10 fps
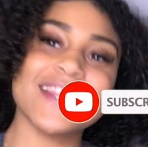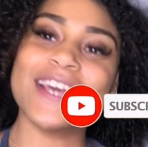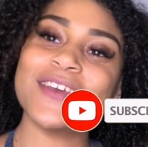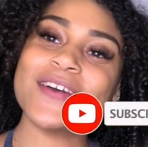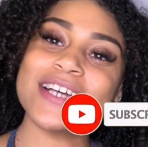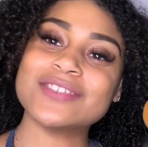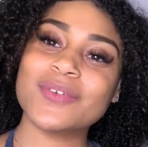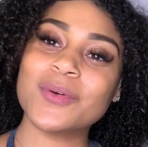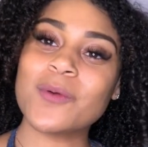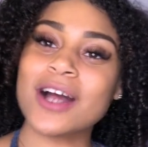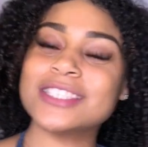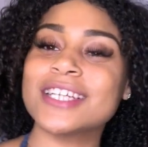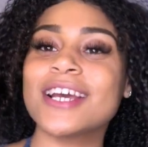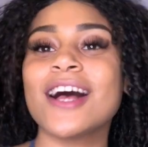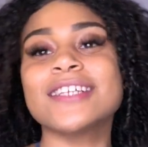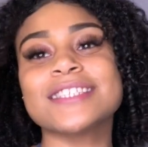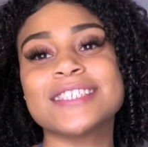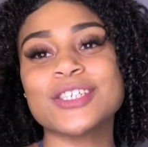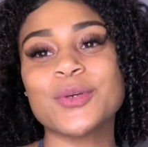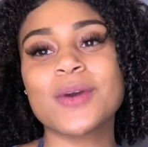Thank you guys for watching. I'll
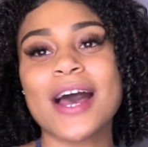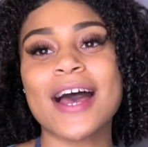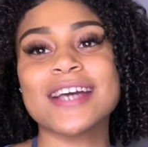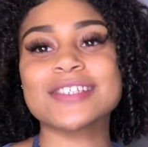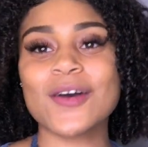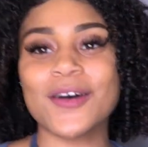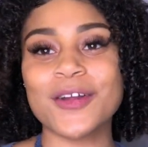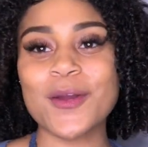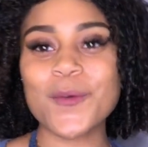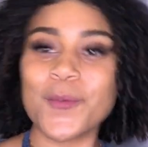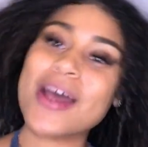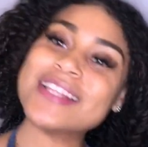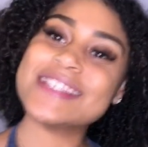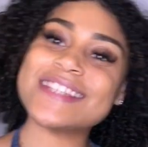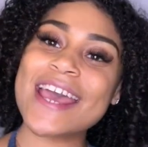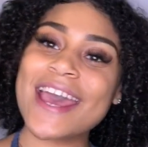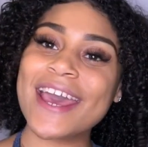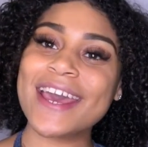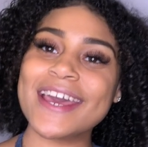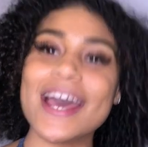see you guys on
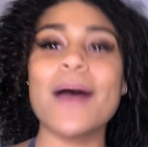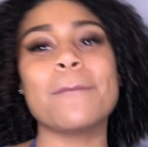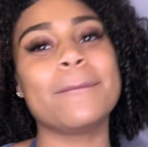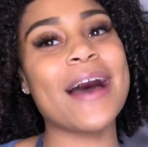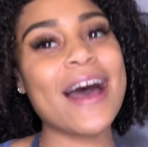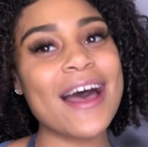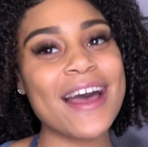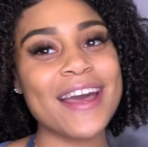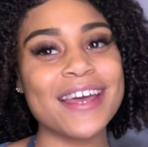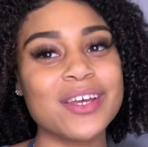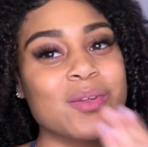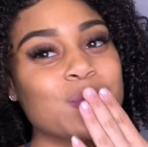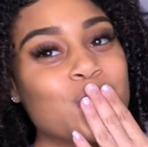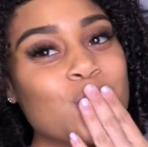Wednesday. Bye.